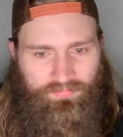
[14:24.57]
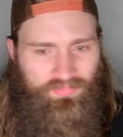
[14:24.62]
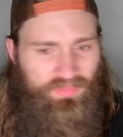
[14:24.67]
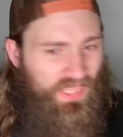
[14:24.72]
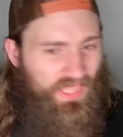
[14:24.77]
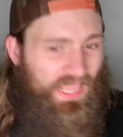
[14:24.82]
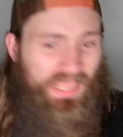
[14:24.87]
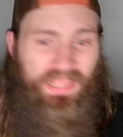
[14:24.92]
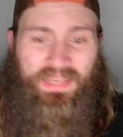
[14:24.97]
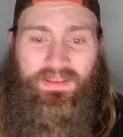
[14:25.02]

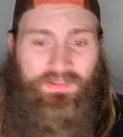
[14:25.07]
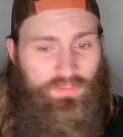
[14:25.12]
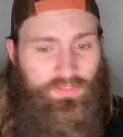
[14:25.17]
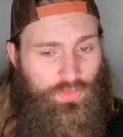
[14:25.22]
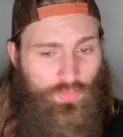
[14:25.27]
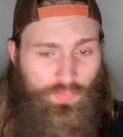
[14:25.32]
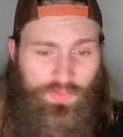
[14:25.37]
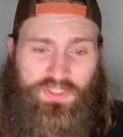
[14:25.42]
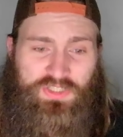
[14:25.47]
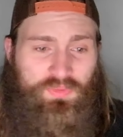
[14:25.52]
And
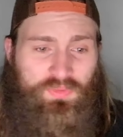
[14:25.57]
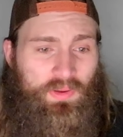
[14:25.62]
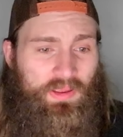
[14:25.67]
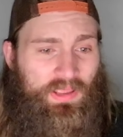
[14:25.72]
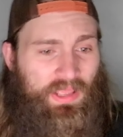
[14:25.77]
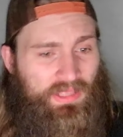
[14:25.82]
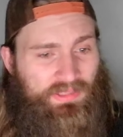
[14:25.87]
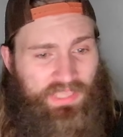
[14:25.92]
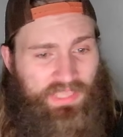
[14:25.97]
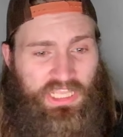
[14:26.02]
the reason why
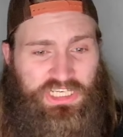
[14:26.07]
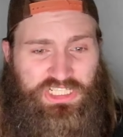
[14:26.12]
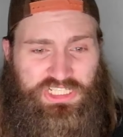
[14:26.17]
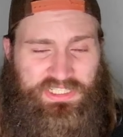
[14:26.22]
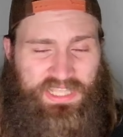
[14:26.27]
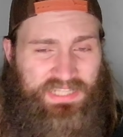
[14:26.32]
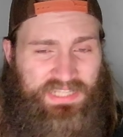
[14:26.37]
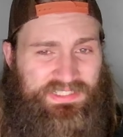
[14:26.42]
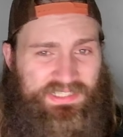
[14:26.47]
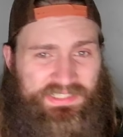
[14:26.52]
Gaethje's
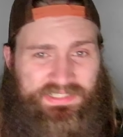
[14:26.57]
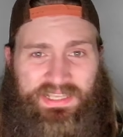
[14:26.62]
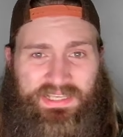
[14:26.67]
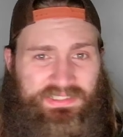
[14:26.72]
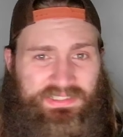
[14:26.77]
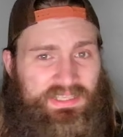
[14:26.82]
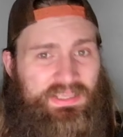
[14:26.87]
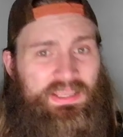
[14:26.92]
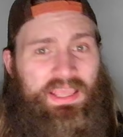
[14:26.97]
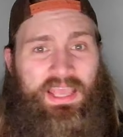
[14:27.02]
had
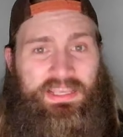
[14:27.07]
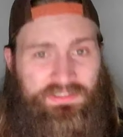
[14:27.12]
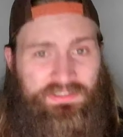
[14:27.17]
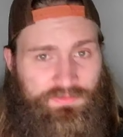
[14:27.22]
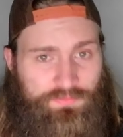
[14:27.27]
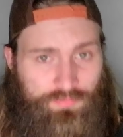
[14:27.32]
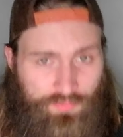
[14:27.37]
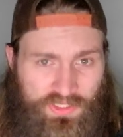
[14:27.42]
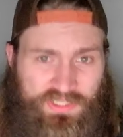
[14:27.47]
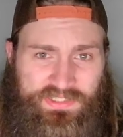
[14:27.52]
success as
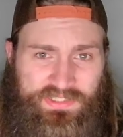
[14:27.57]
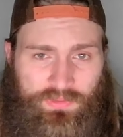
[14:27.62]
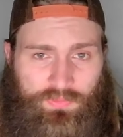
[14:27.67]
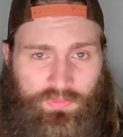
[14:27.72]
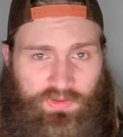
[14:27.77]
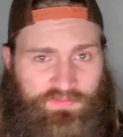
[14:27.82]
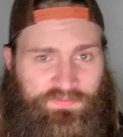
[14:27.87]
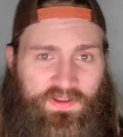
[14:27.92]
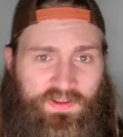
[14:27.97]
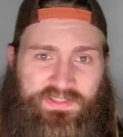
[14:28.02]
of recent
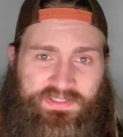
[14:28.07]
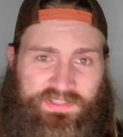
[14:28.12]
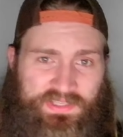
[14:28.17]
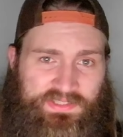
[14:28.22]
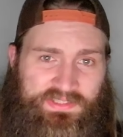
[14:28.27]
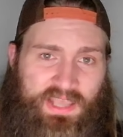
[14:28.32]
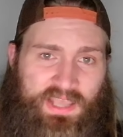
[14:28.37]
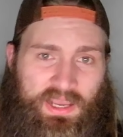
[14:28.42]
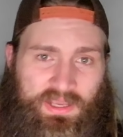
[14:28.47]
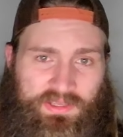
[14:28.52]
when he fights
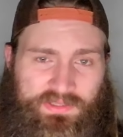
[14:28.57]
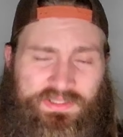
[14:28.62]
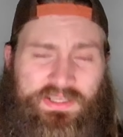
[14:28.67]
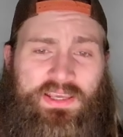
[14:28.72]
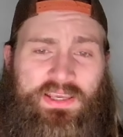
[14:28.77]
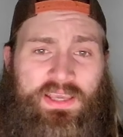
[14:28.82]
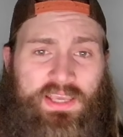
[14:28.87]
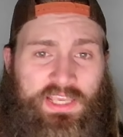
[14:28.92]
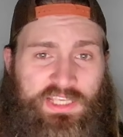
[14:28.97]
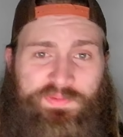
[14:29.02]
these guys
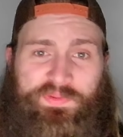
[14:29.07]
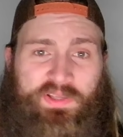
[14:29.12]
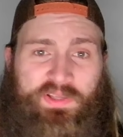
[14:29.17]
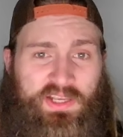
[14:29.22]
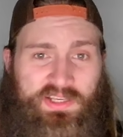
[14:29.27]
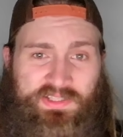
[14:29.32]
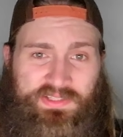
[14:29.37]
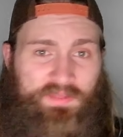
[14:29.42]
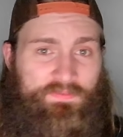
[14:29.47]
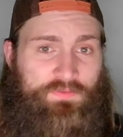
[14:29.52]
is
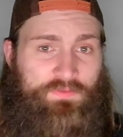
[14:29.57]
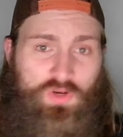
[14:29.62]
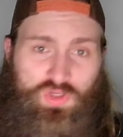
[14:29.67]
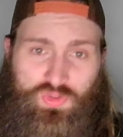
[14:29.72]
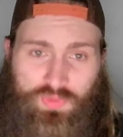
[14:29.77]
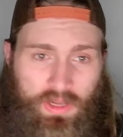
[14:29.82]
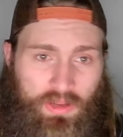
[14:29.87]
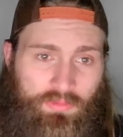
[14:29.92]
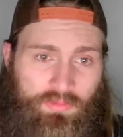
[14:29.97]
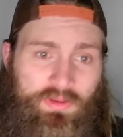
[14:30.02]
because the first
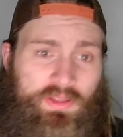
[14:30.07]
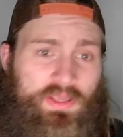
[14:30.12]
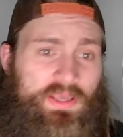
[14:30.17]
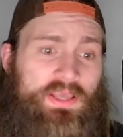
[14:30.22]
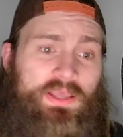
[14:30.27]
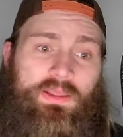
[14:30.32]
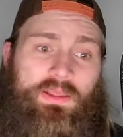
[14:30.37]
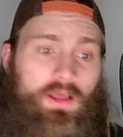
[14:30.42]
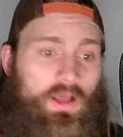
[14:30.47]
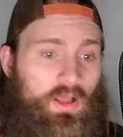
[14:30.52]
round,
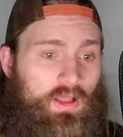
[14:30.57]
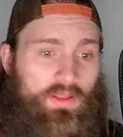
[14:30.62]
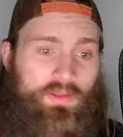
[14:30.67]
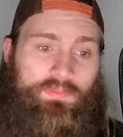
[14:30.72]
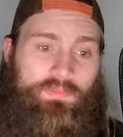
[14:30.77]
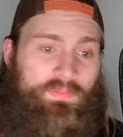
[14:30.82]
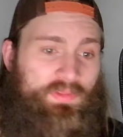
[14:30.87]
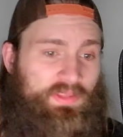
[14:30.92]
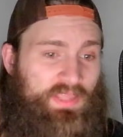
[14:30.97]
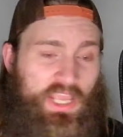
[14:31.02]

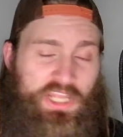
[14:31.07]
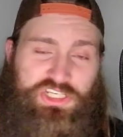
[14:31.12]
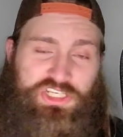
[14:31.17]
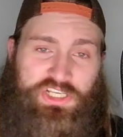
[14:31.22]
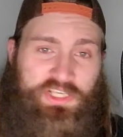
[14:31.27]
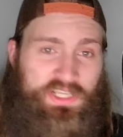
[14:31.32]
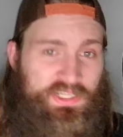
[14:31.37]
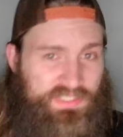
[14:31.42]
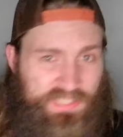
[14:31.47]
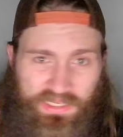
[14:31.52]

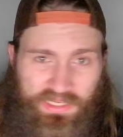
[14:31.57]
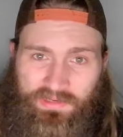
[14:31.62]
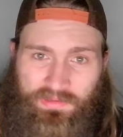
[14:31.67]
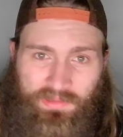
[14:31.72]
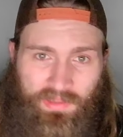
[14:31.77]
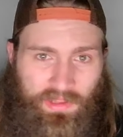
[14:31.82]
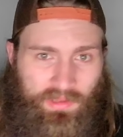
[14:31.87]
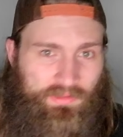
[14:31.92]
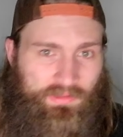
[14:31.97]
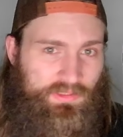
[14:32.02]
Gaethje gets hit a
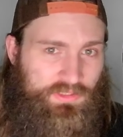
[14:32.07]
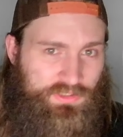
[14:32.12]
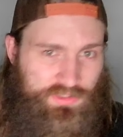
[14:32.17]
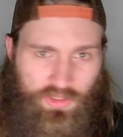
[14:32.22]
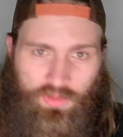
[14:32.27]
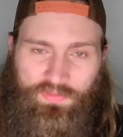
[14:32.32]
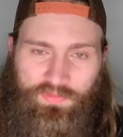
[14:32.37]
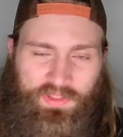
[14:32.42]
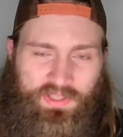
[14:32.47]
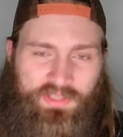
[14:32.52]
lot, gets
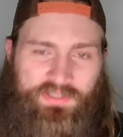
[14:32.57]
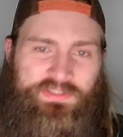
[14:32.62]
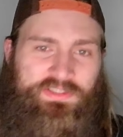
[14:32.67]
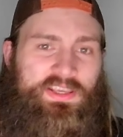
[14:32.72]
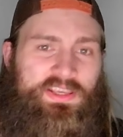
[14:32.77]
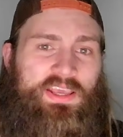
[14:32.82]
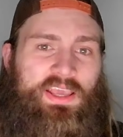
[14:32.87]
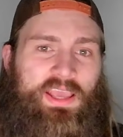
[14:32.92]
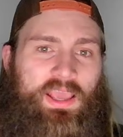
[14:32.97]
all this.